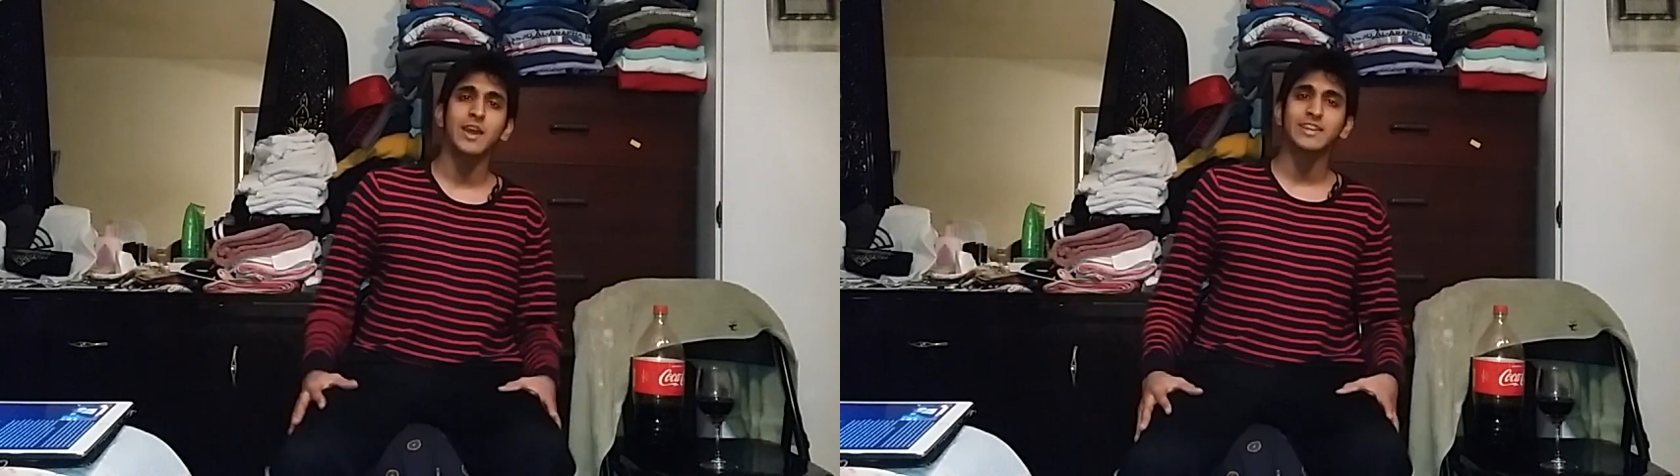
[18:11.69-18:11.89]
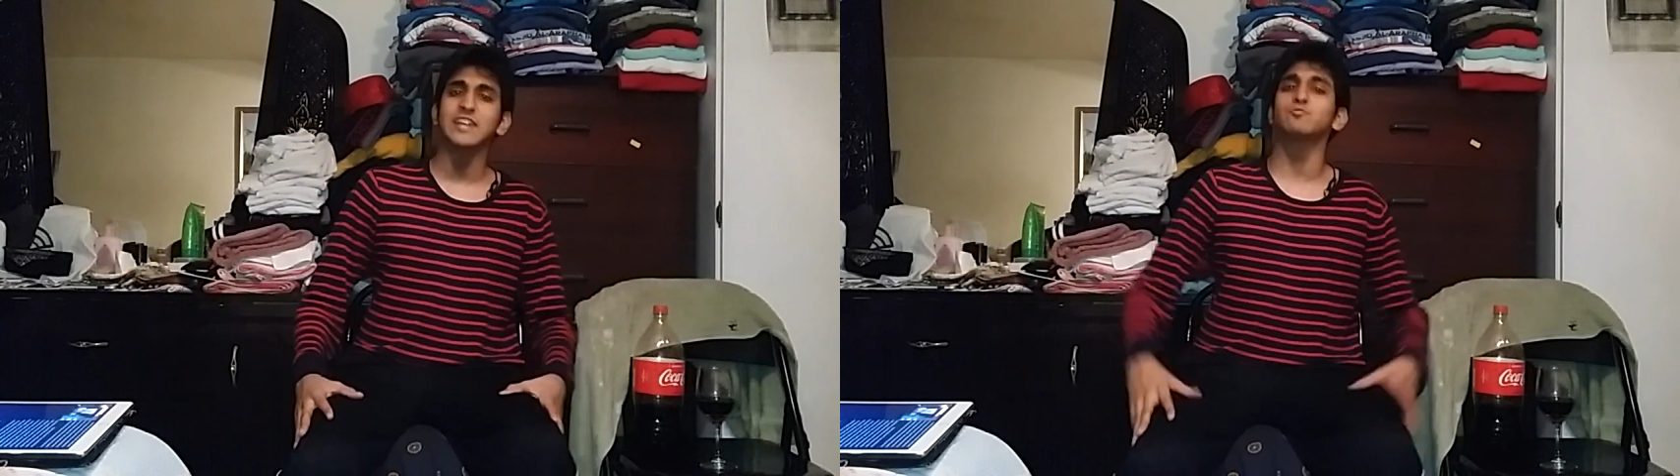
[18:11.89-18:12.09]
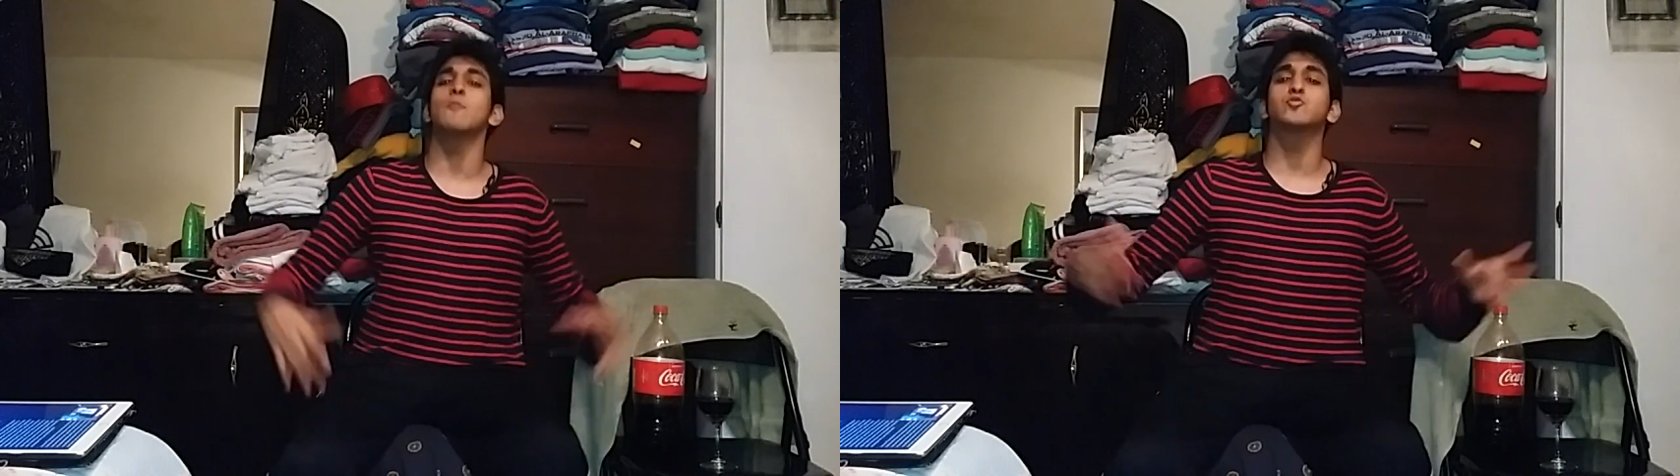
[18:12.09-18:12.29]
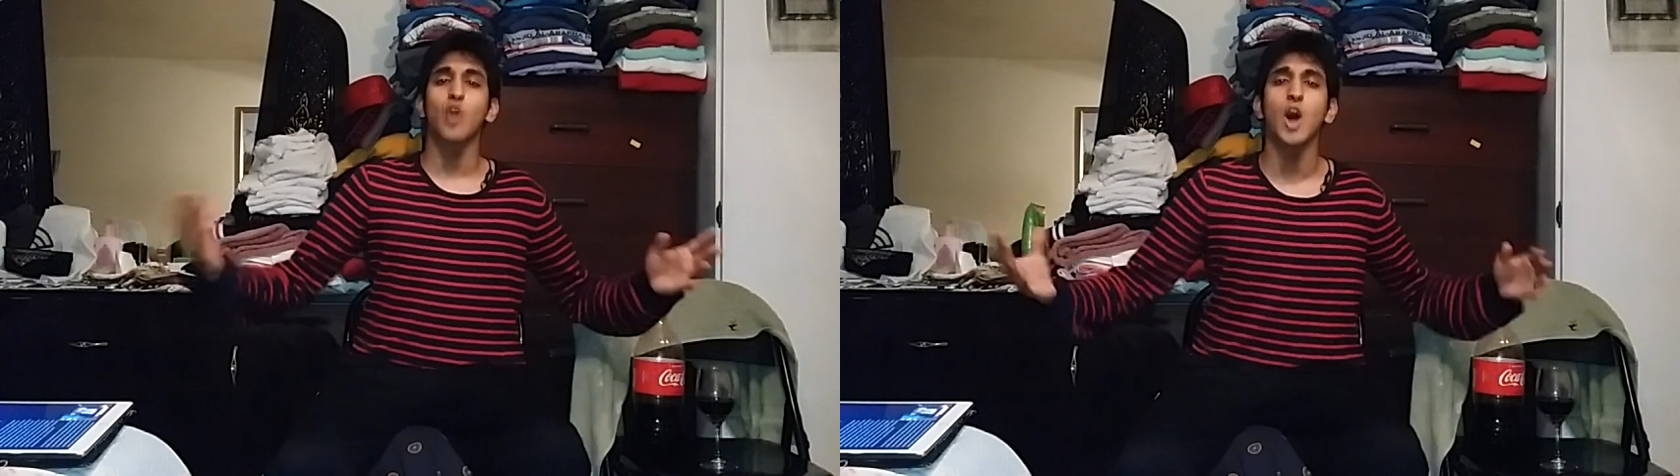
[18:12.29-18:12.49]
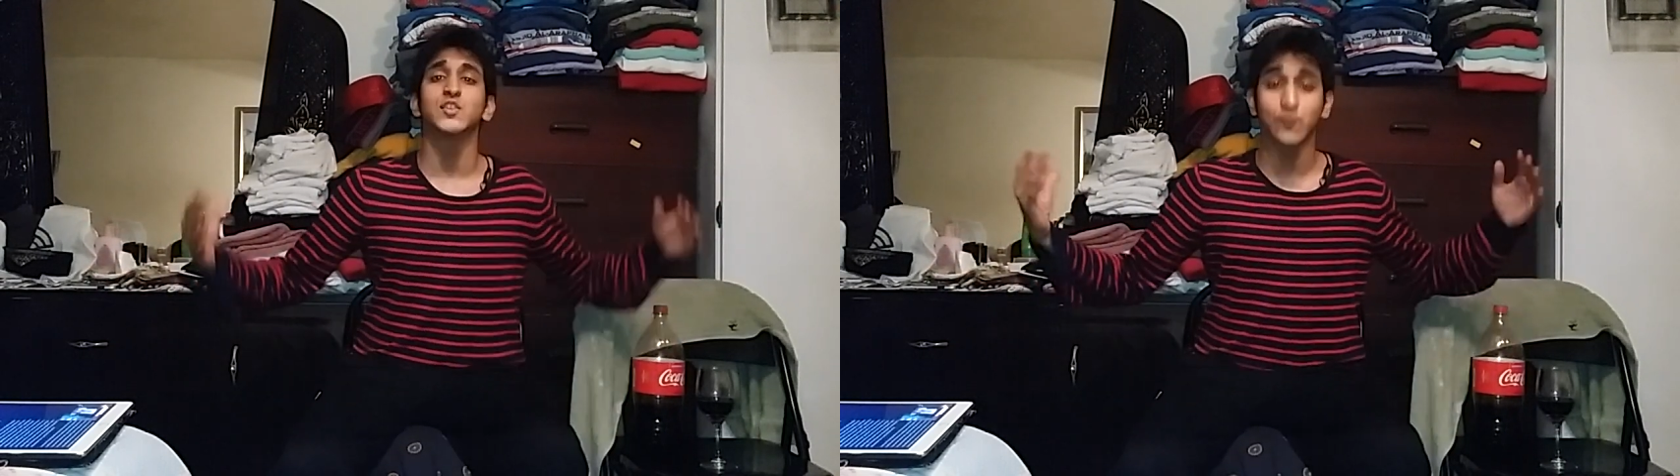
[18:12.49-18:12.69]
That's what
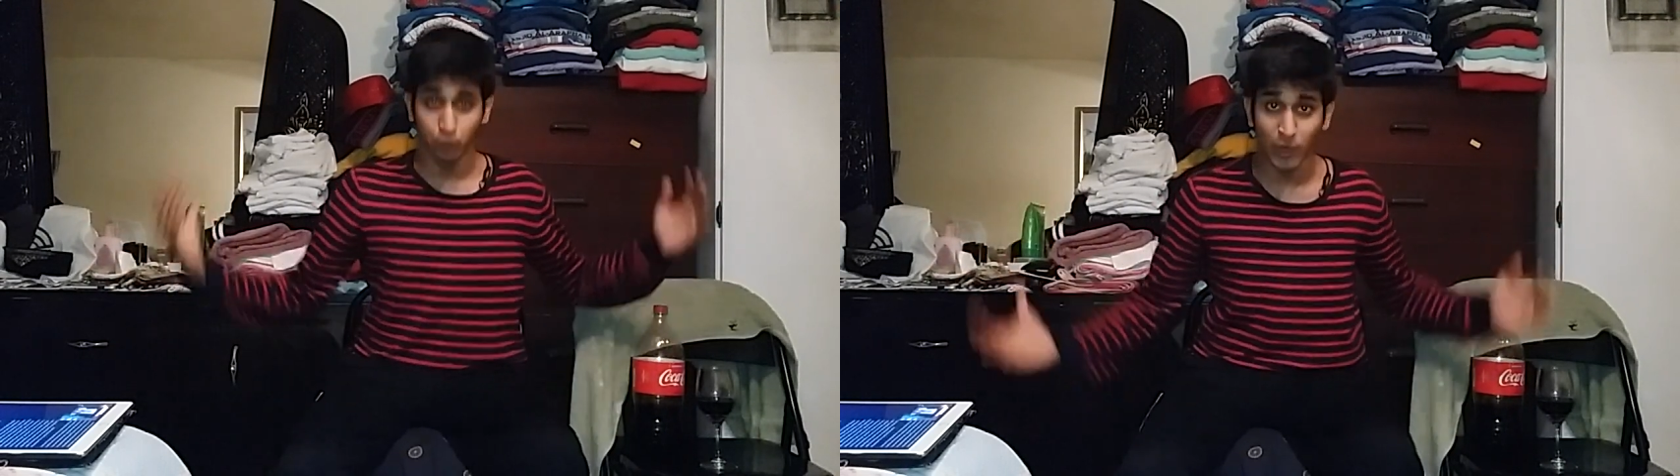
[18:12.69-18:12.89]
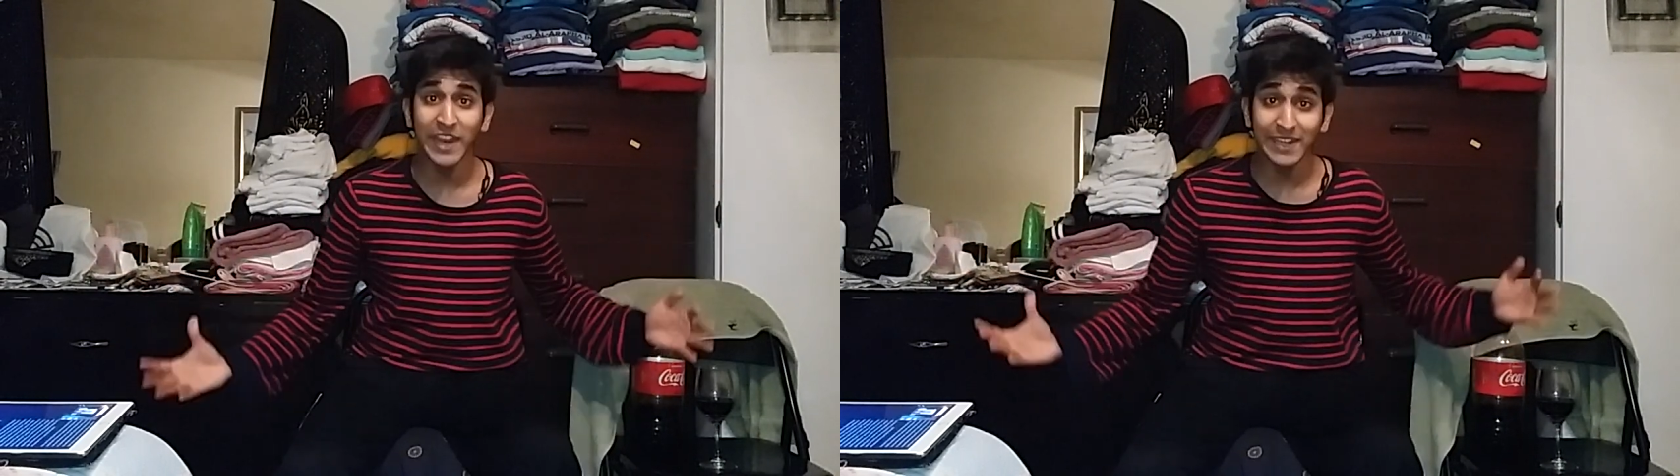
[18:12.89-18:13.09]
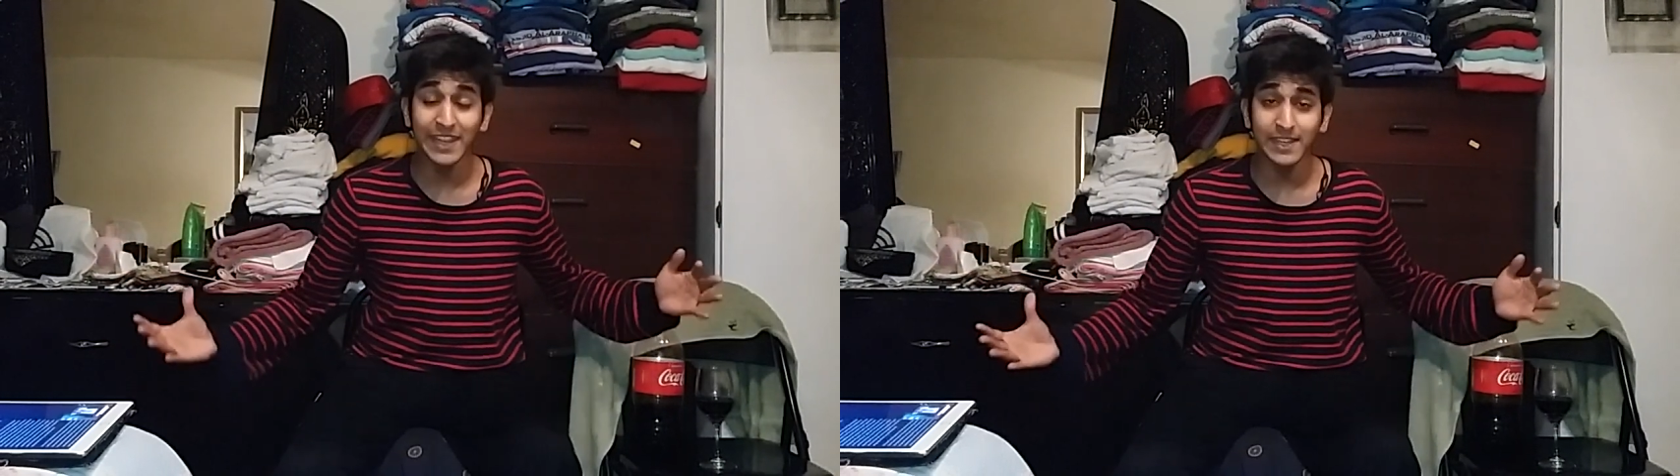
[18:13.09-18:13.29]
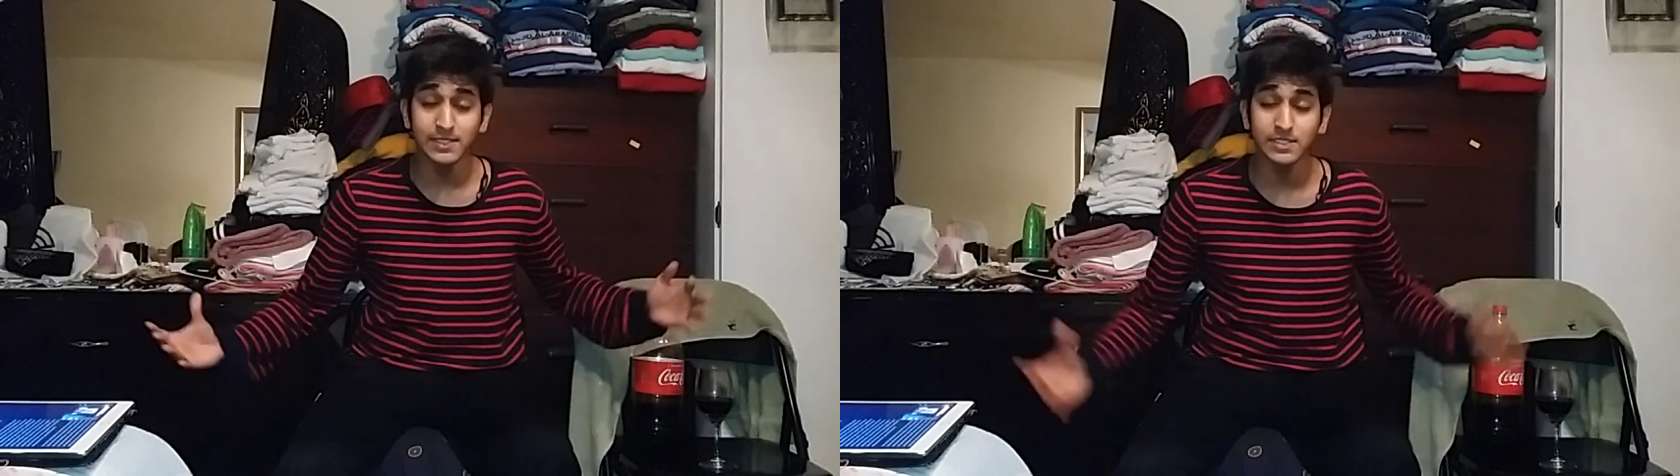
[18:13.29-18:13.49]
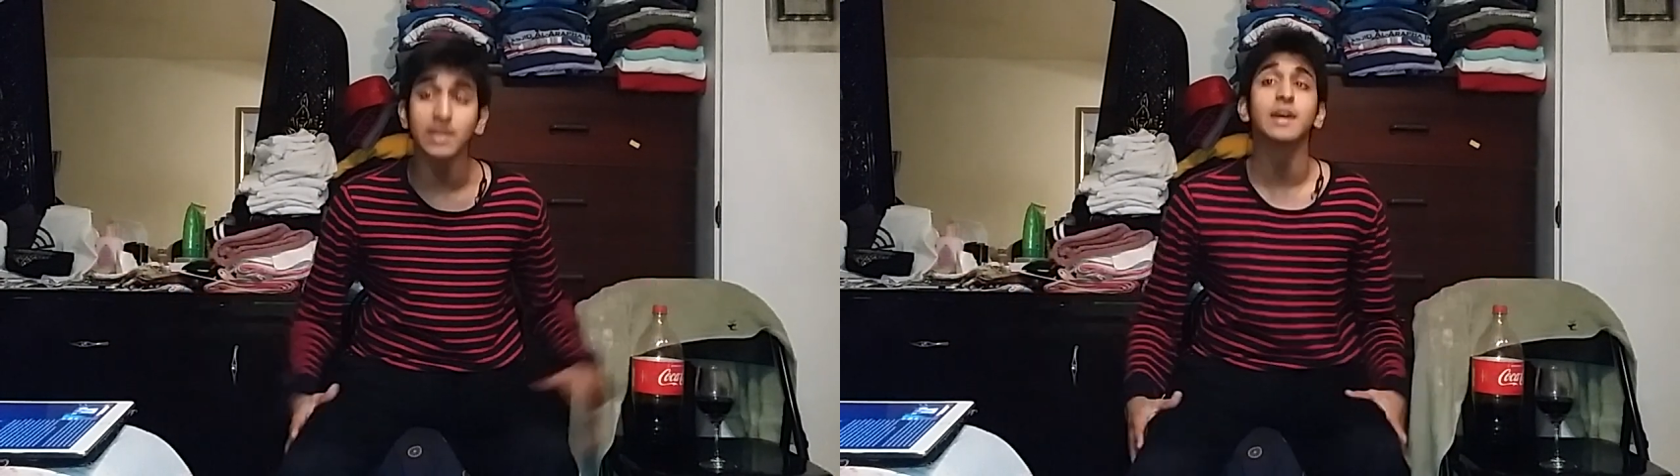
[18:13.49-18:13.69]
draws
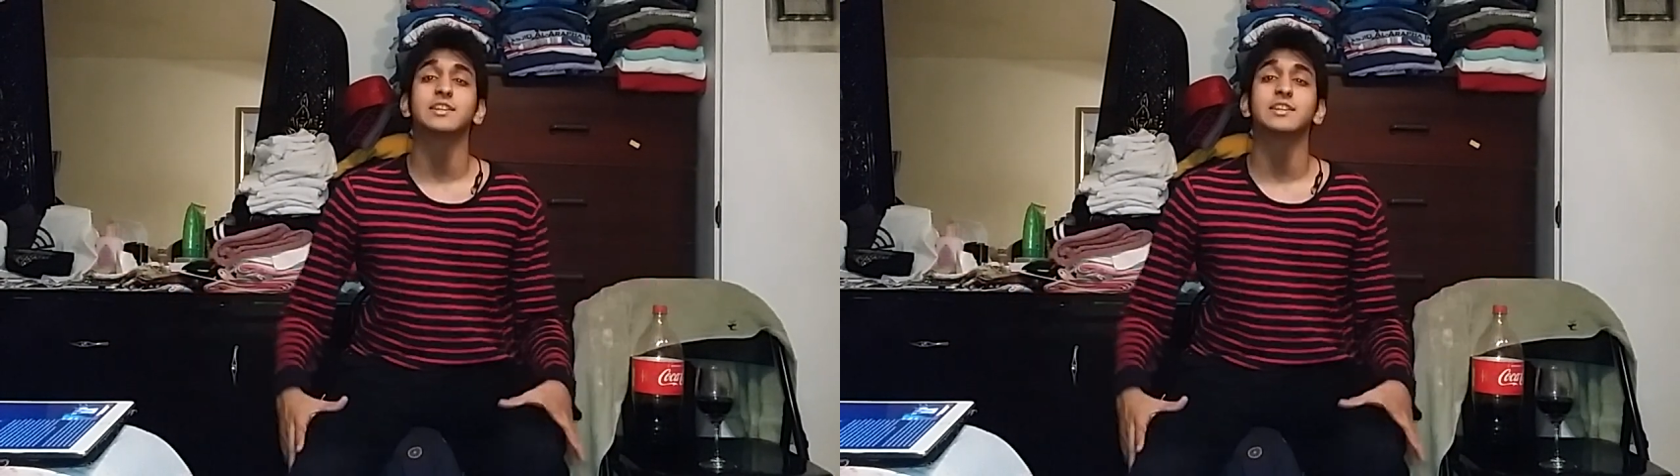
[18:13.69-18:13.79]
ratings.